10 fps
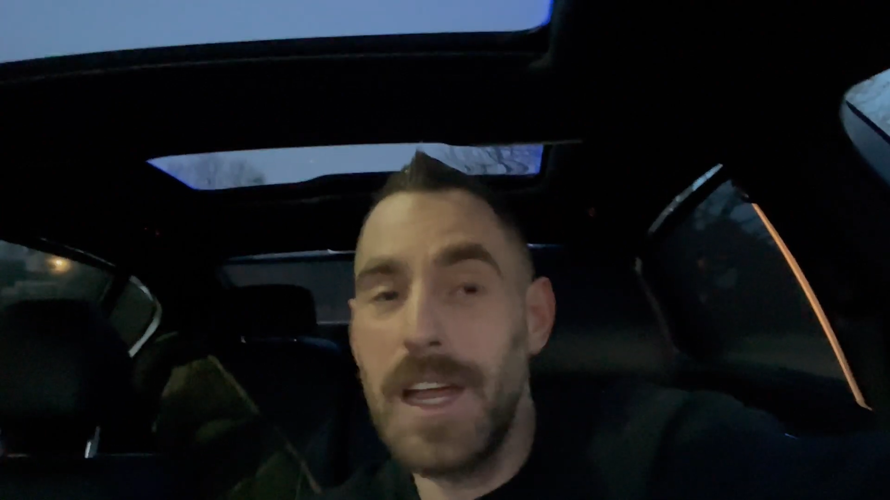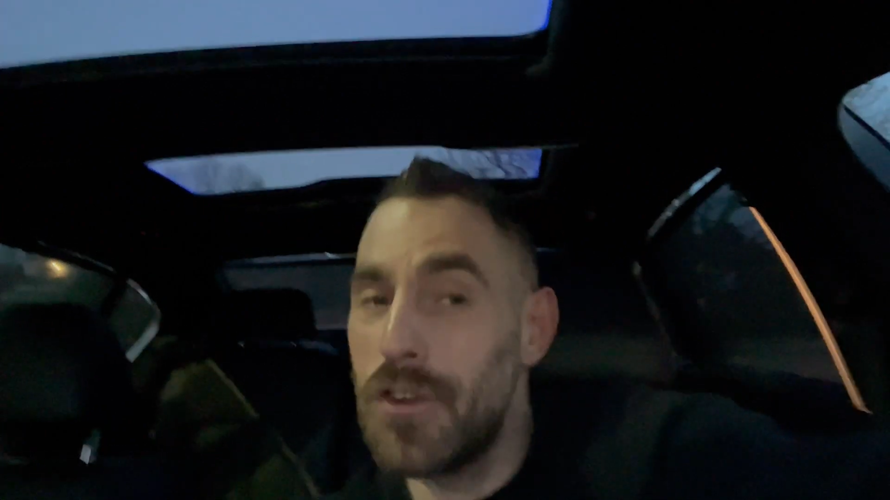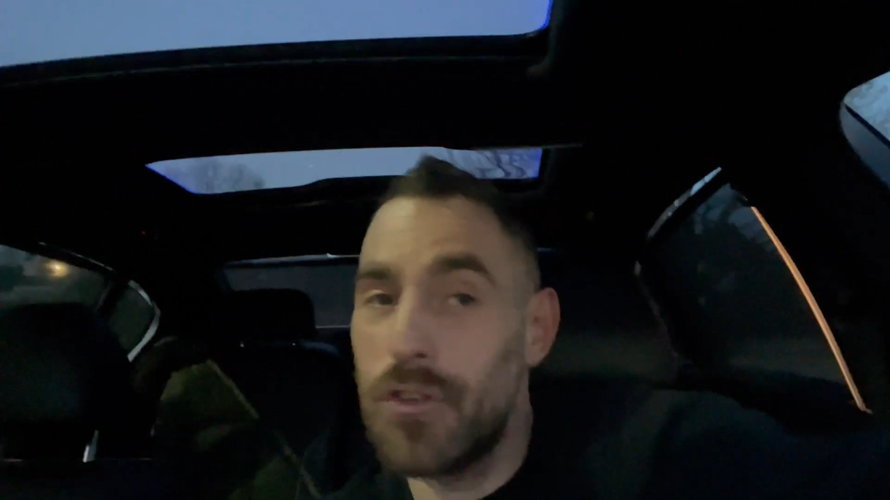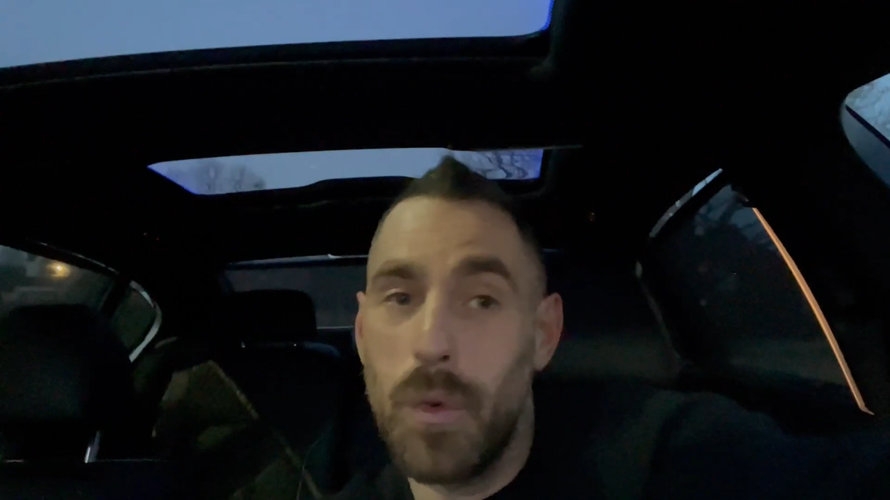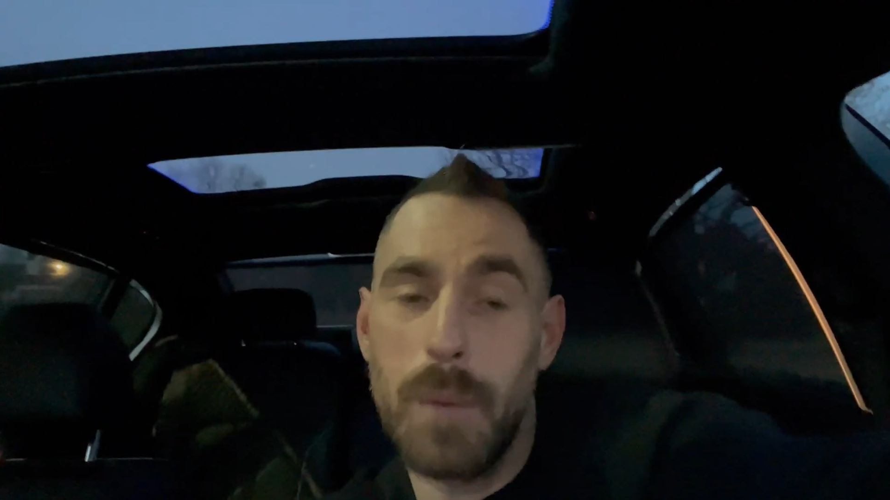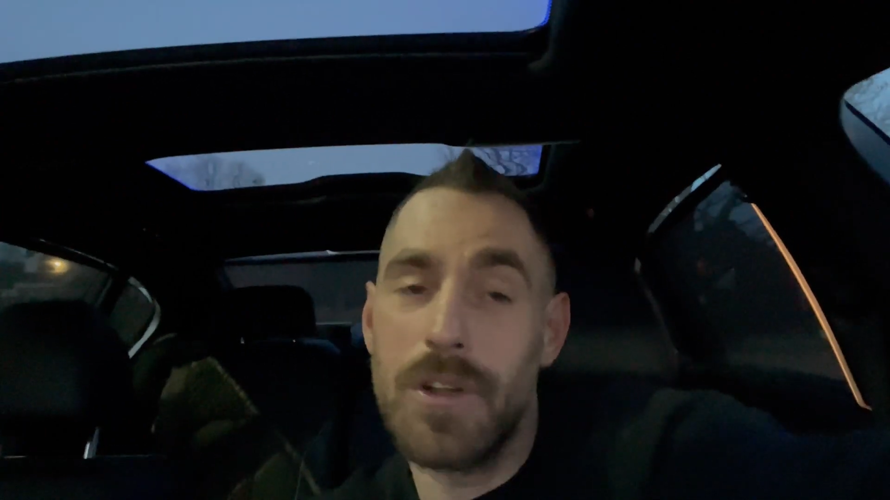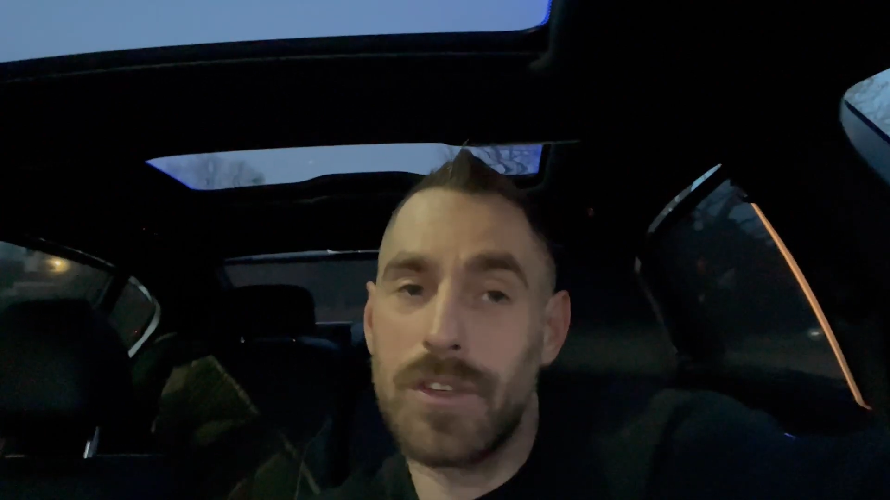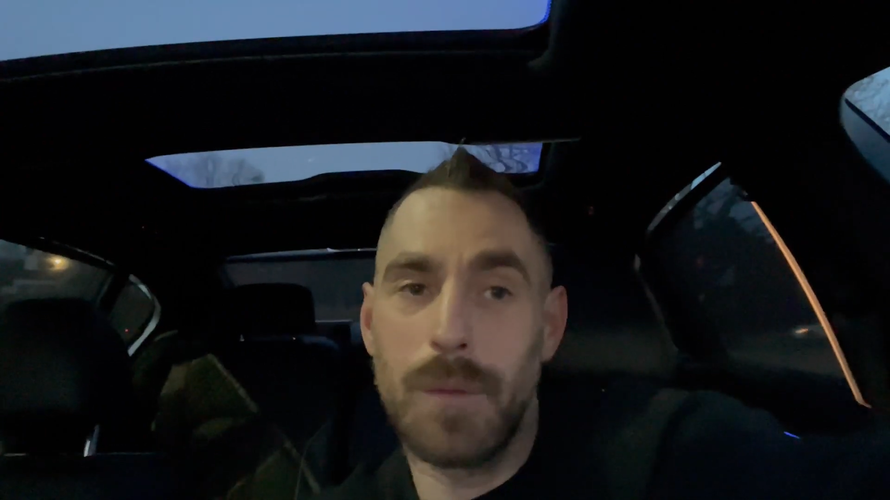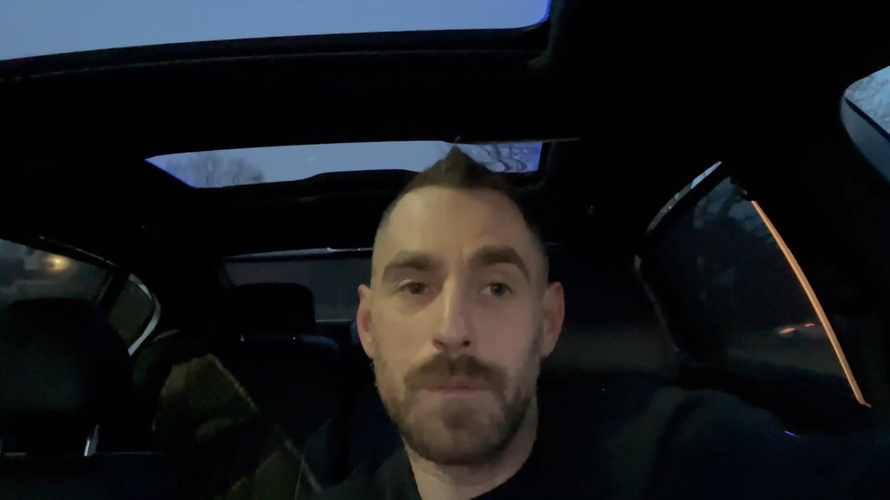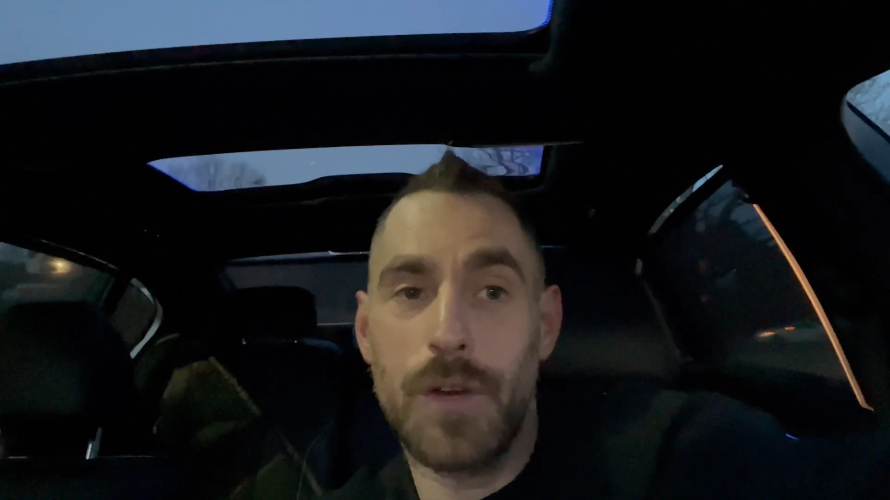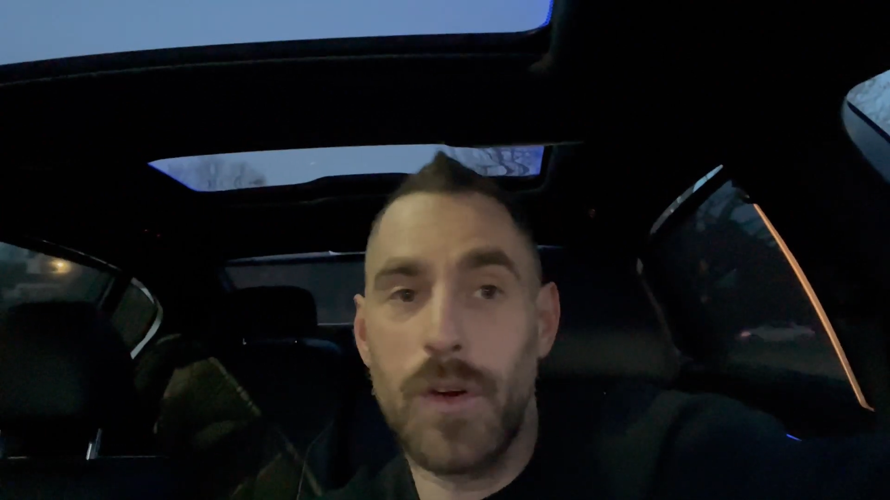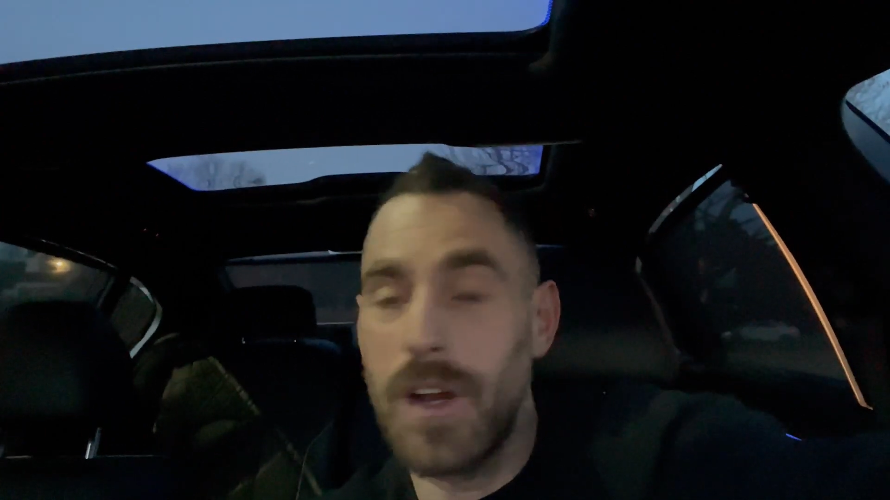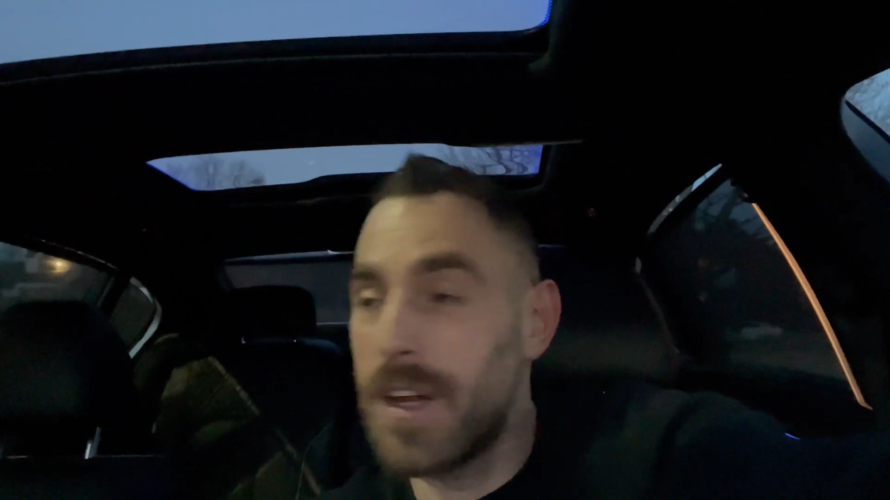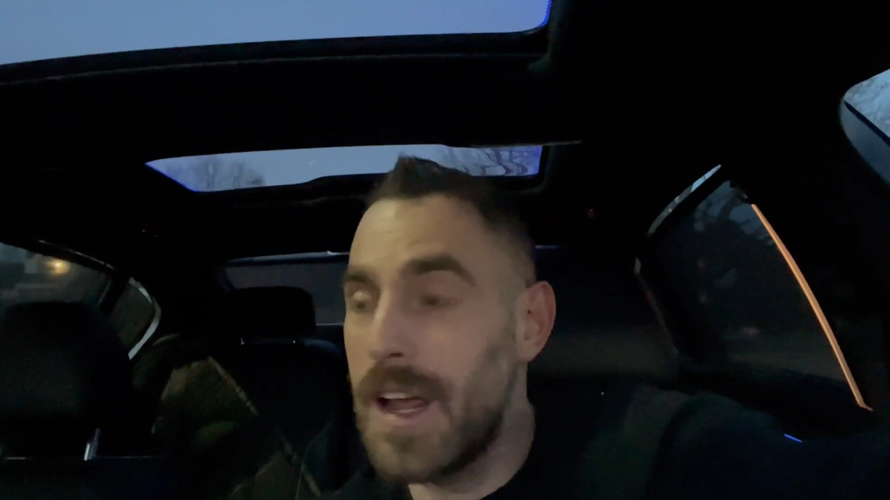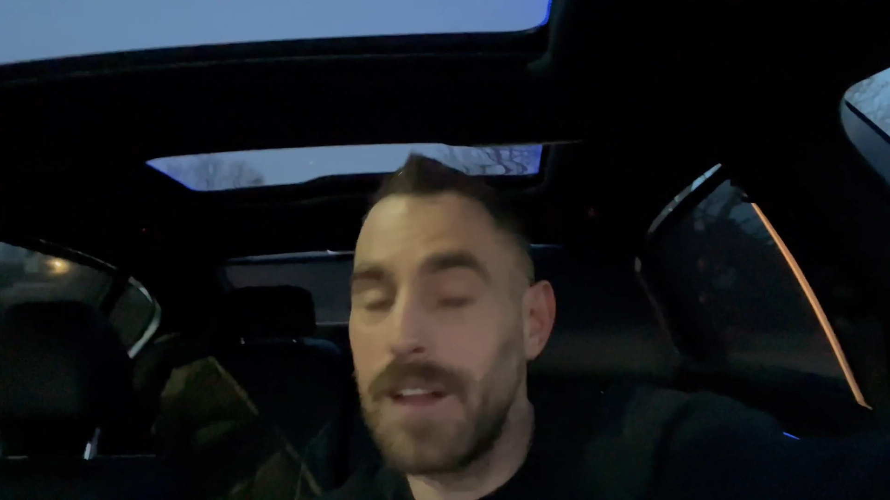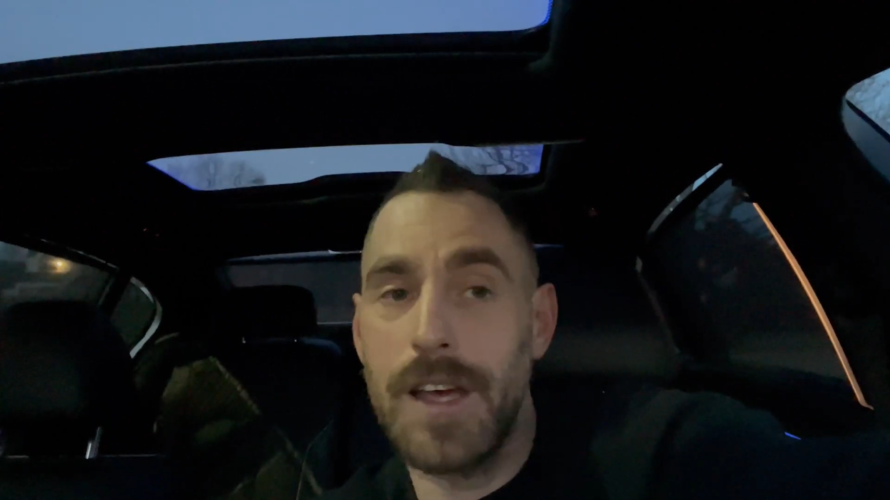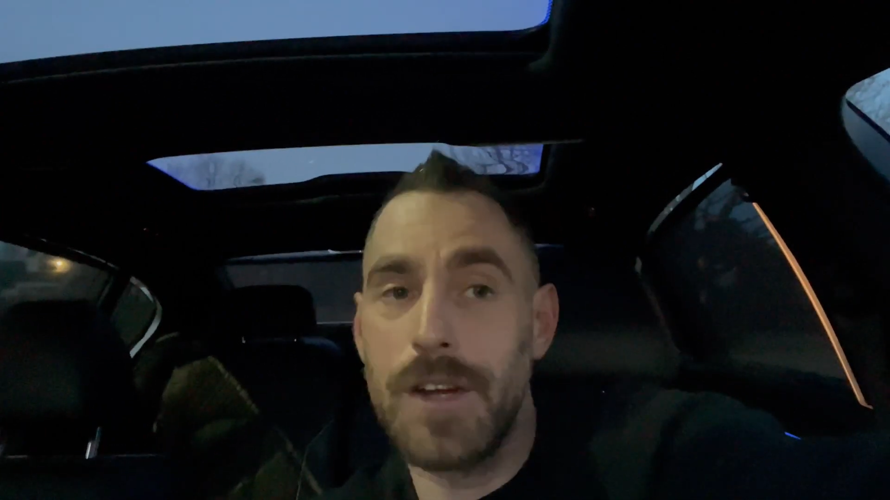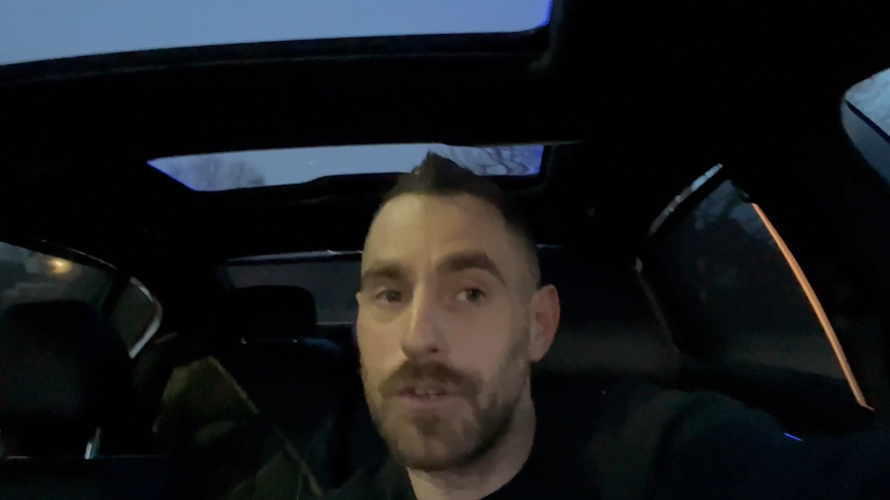it just would have been something different a day later,